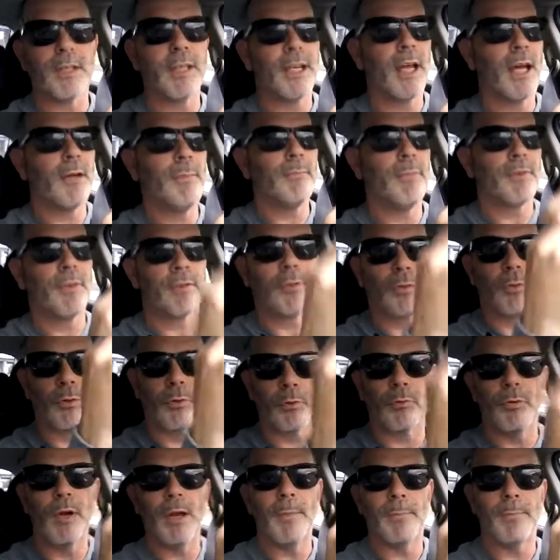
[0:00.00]
again
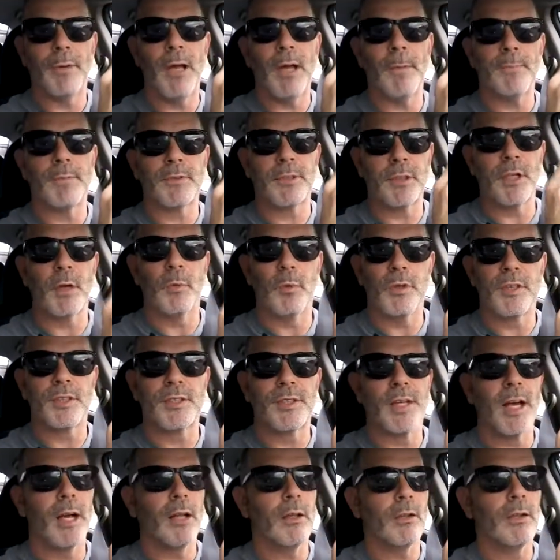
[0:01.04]
3 pips, it would
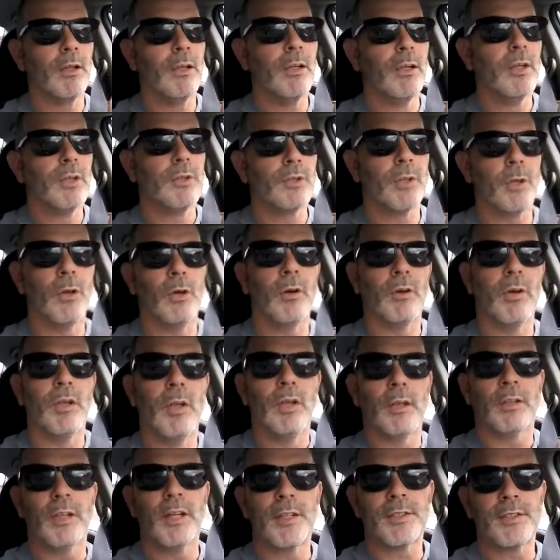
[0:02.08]
sell. So
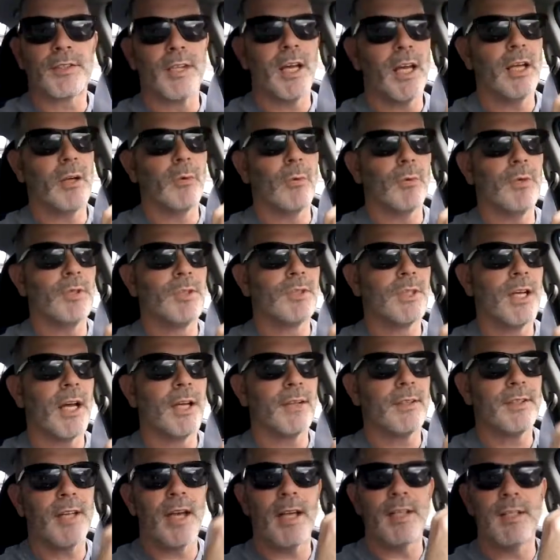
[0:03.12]
let's say it was
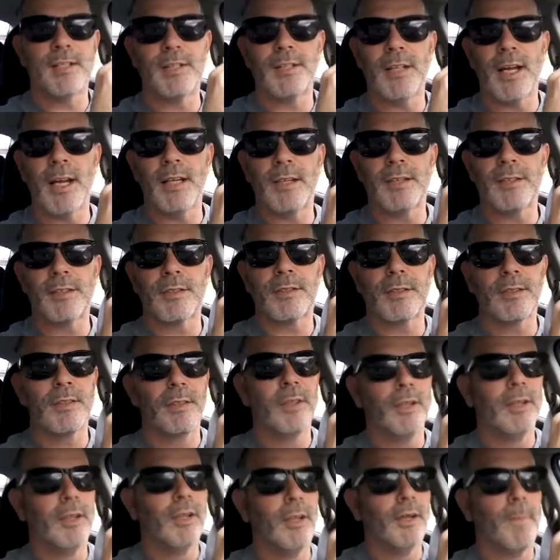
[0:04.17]
at 10 cents
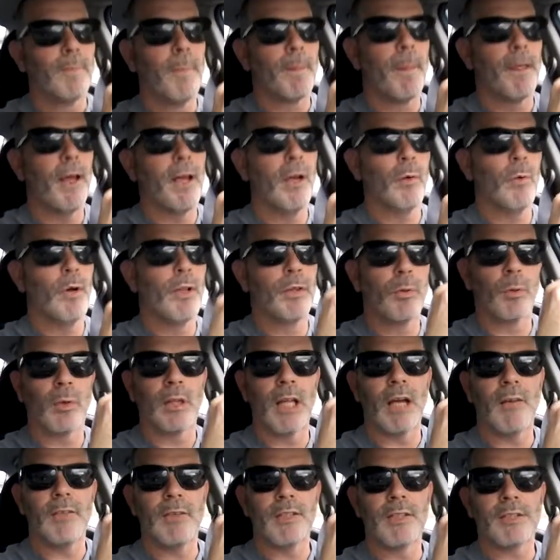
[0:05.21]
and it went to
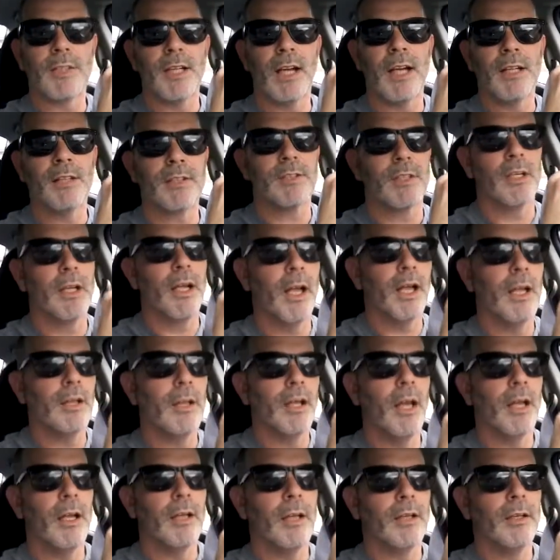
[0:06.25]
11 cents
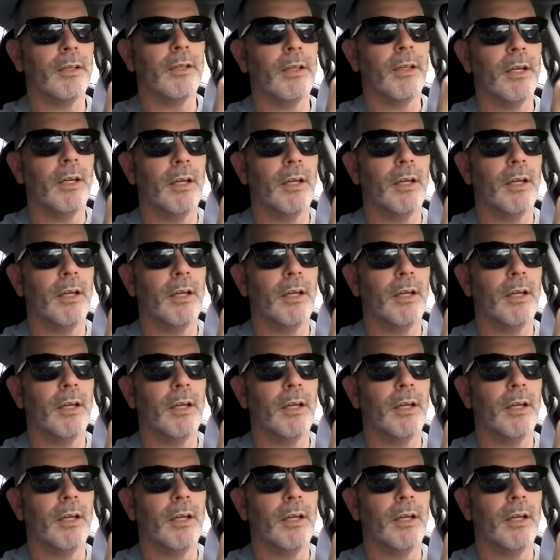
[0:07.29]
and